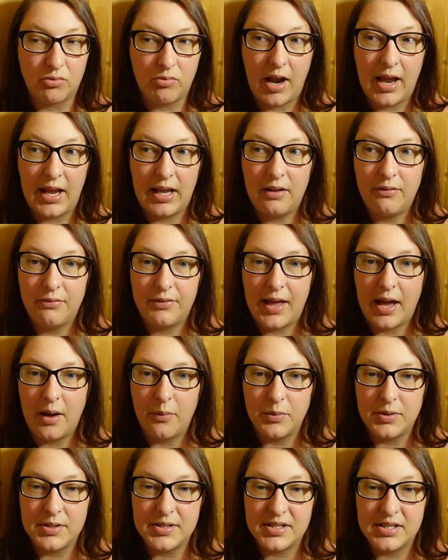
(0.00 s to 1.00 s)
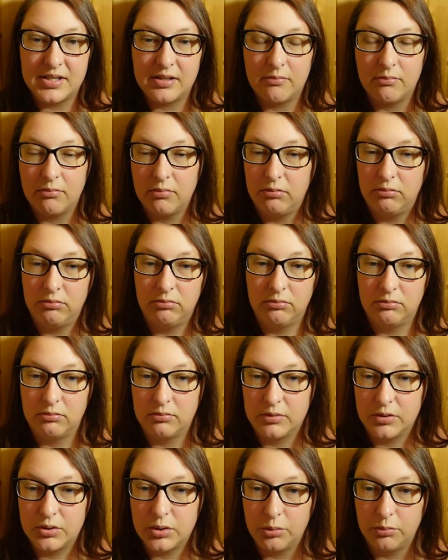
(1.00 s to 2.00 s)
grave, that was
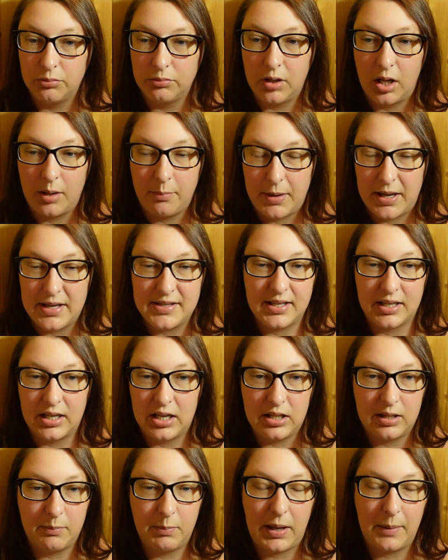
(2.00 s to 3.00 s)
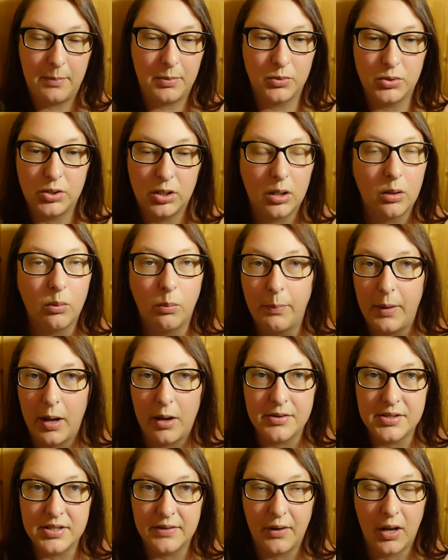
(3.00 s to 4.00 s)
taught, like basically the people took all
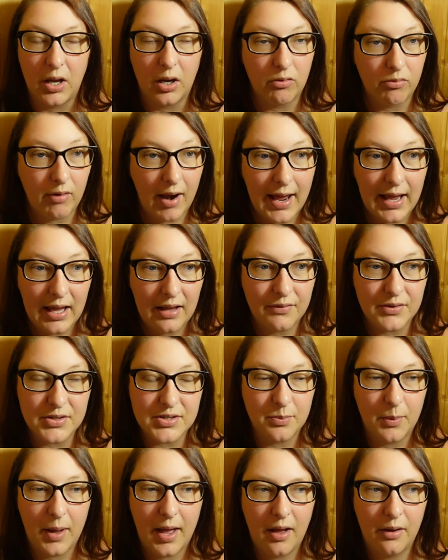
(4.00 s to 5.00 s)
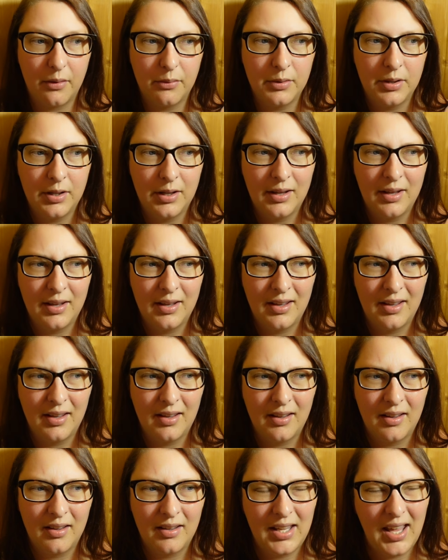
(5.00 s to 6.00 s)
parts of her grave as well.
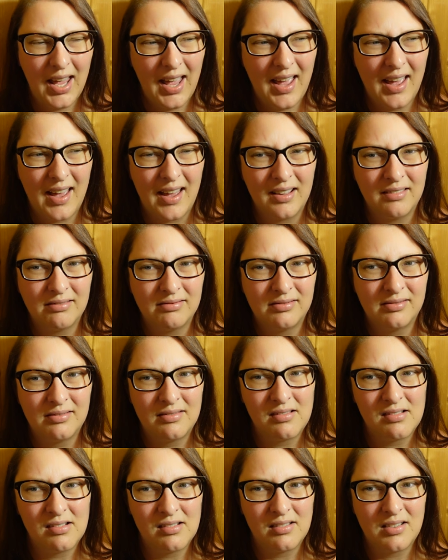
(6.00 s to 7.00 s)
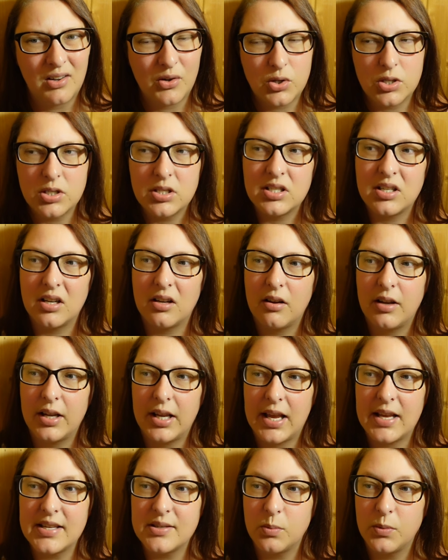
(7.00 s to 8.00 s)
Yeah, just, I
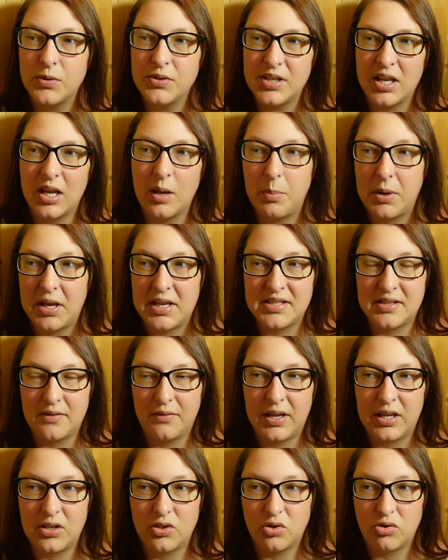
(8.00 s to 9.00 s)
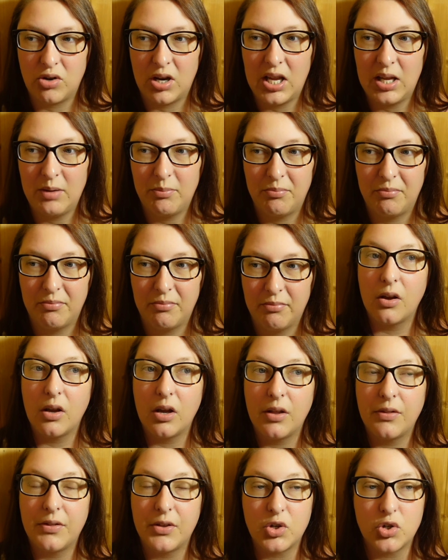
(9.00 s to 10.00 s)
guess, wanting a piece of history.
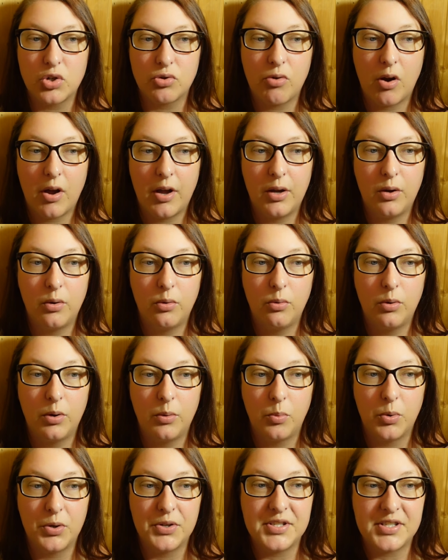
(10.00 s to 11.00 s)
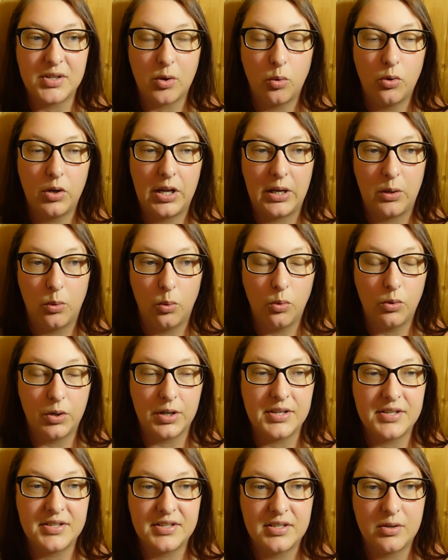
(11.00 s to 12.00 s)
The trial was in
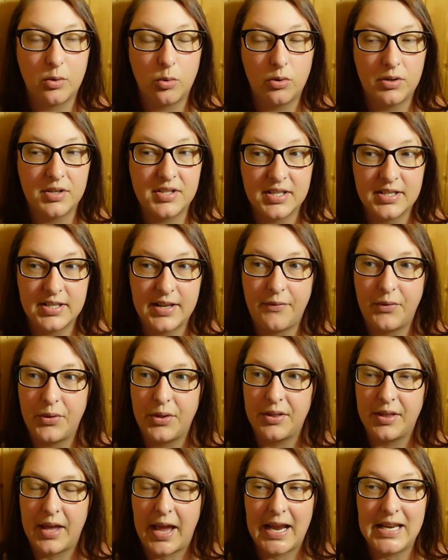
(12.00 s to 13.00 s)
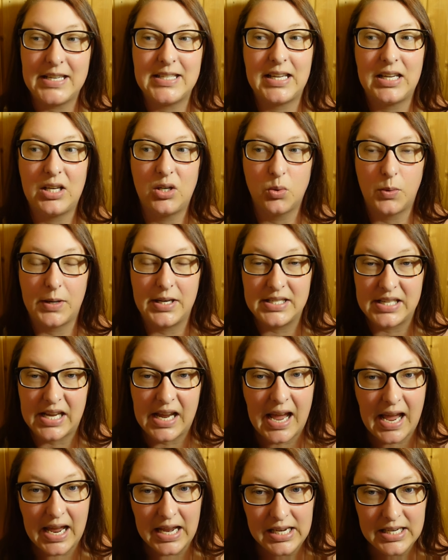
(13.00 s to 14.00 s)
August, August the seventh, eighteen
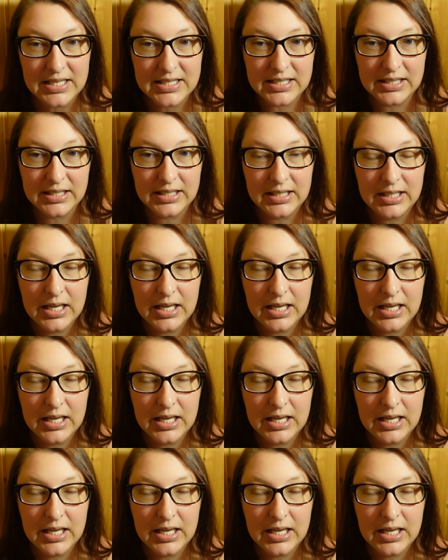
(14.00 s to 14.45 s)
twenty-eight.